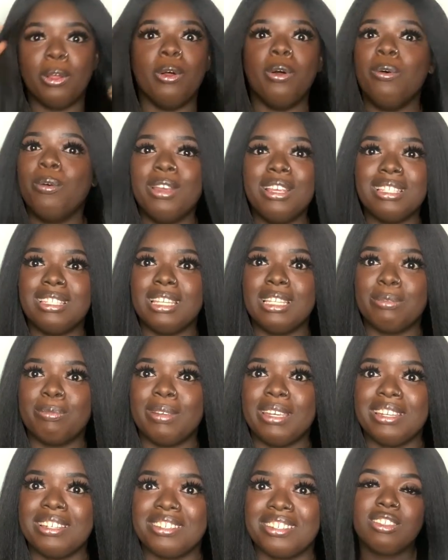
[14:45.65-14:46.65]
Who is this
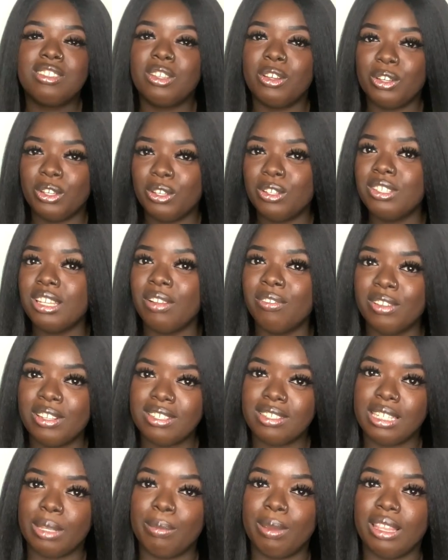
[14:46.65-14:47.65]
bitch? So you'll
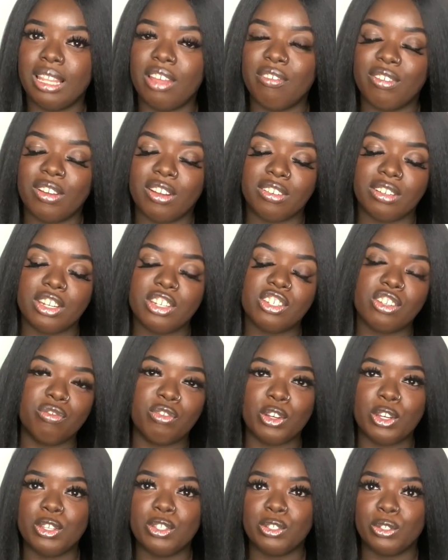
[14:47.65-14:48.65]
definitely see me in that foundation
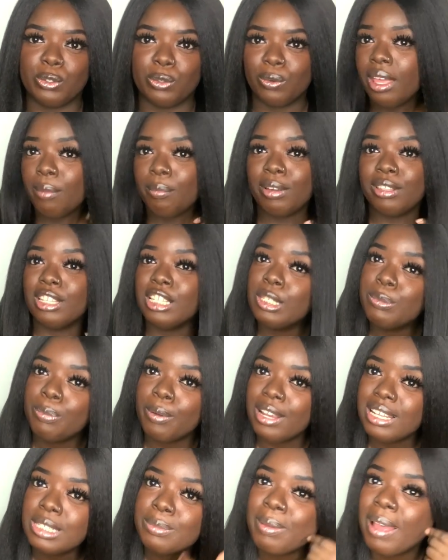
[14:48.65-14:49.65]
very soon. But this
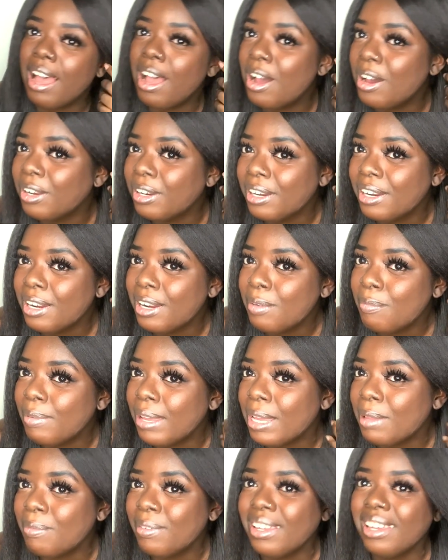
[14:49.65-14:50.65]
pressed powder,
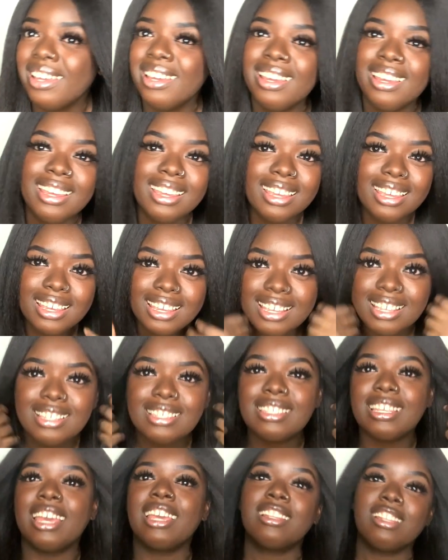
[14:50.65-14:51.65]
baby,
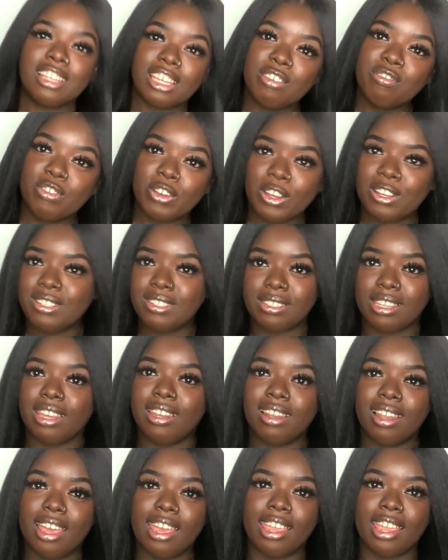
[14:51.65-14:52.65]
is like looking very
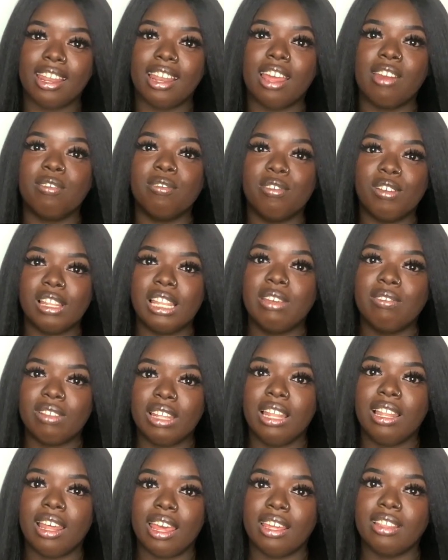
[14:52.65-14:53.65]
skin-like, and I really,
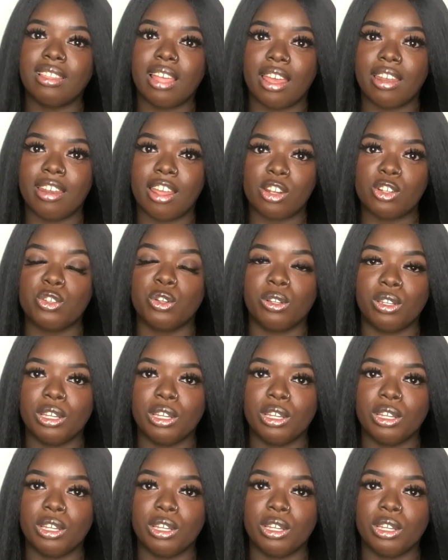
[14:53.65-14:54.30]
really like that natural